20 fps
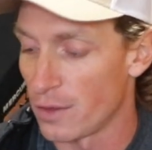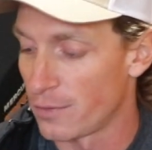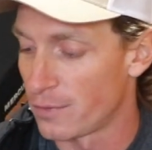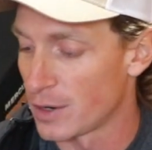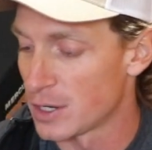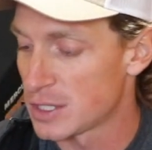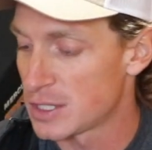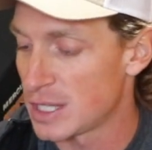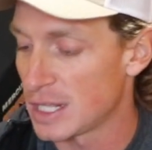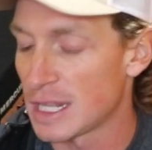the
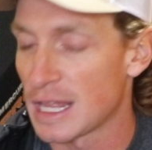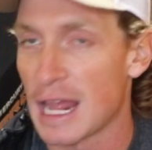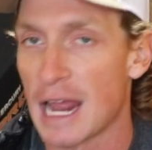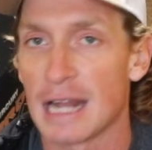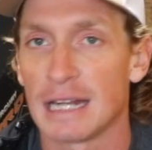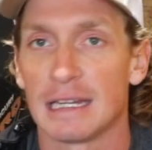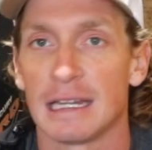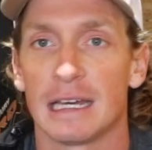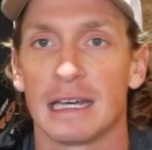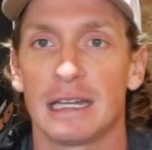first thing that
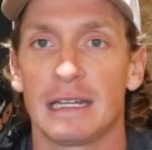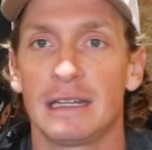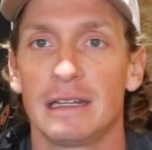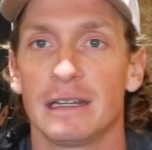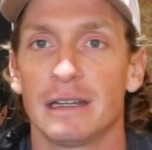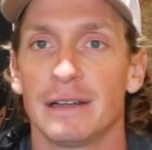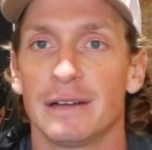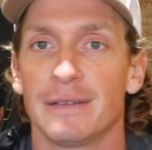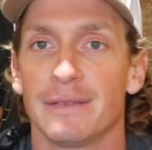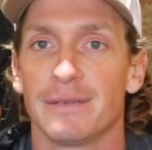I did
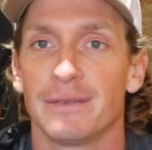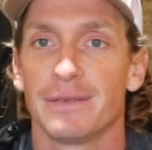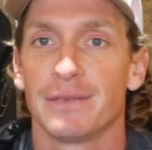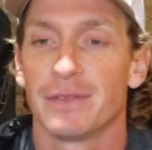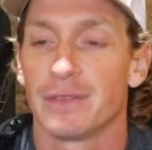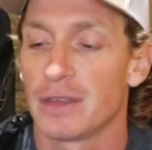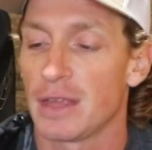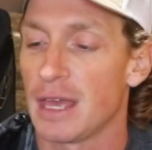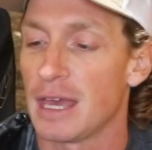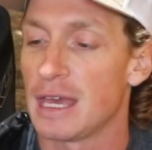
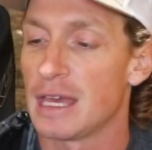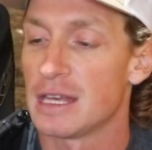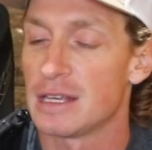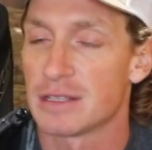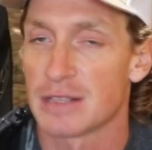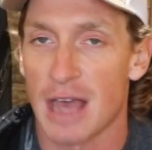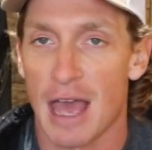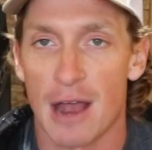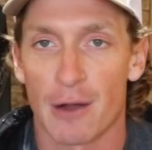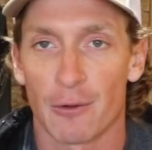is I